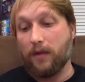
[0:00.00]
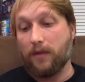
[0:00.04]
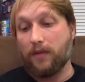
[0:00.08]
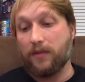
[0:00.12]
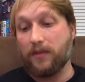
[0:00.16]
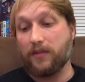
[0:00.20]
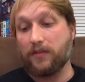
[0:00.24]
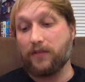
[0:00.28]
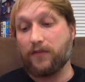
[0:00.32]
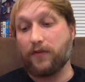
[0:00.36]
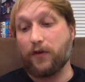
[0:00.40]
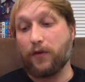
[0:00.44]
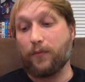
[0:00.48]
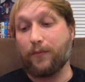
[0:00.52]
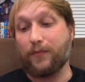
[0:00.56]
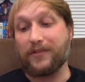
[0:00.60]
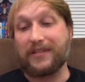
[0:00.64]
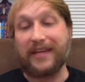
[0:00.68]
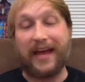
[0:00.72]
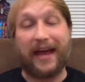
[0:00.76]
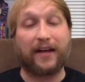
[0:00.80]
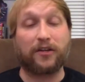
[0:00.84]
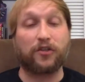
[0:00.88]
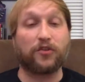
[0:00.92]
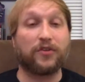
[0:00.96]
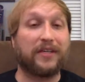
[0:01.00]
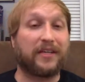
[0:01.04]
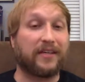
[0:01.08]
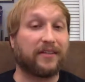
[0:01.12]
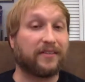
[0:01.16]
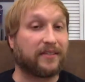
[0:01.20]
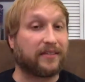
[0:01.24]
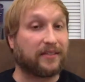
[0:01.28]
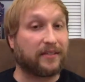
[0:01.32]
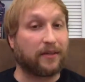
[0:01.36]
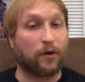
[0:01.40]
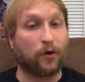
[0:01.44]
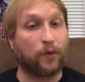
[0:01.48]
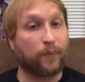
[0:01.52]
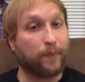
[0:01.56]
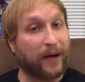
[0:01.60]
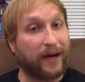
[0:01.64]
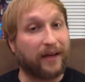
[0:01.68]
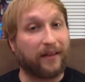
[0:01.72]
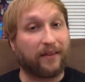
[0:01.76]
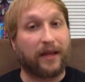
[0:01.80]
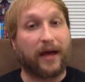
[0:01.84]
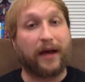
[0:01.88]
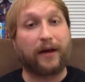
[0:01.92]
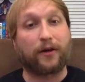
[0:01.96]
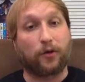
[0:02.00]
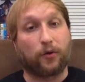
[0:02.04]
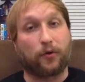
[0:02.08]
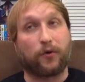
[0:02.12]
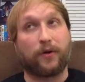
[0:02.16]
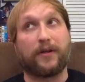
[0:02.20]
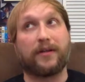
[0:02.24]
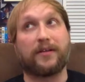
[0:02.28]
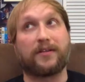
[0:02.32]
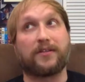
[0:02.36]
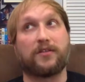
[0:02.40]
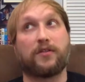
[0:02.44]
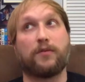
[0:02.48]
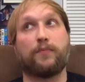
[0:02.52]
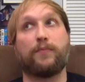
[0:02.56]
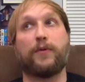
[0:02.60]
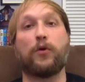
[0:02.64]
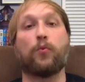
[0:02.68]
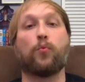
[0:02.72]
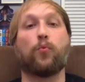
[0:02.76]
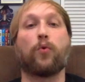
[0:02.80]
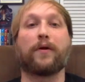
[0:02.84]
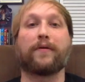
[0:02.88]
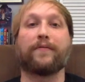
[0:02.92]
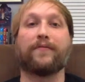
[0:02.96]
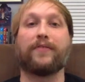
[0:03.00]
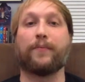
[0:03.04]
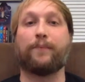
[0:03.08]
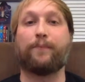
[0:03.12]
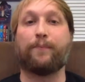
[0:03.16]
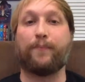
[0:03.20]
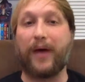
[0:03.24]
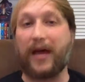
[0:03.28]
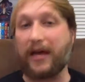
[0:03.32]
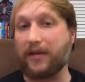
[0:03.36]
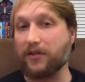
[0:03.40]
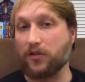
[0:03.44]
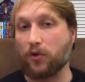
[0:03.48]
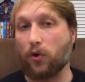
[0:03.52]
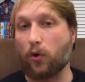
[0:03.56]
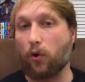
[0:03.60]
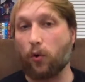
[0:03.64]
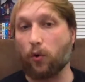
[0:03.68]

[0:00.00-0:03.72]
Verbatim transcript: This film was actually considered by a lot of critics to be one of the best